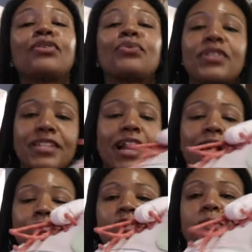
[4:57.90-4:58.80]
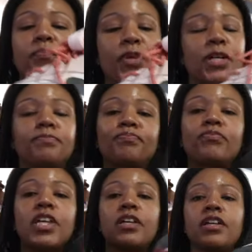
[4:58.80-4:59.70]
or three times. But
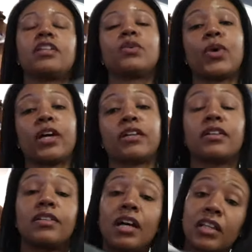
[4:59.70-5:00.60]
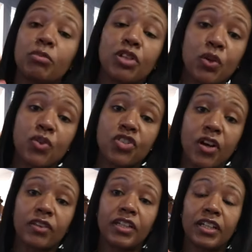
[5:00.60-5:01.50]
anyway, y'all let me know what
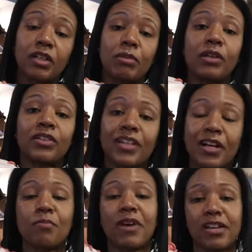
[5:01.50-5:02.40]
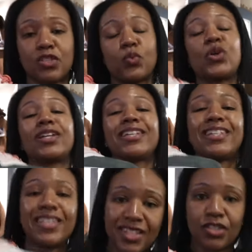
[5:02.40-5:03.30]
y'all thinking about the Air Max 1
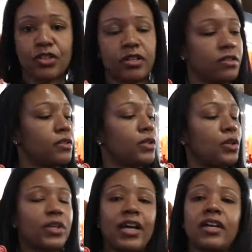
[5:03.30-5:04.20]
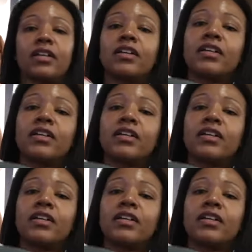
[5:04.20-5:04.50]
Easter, okay?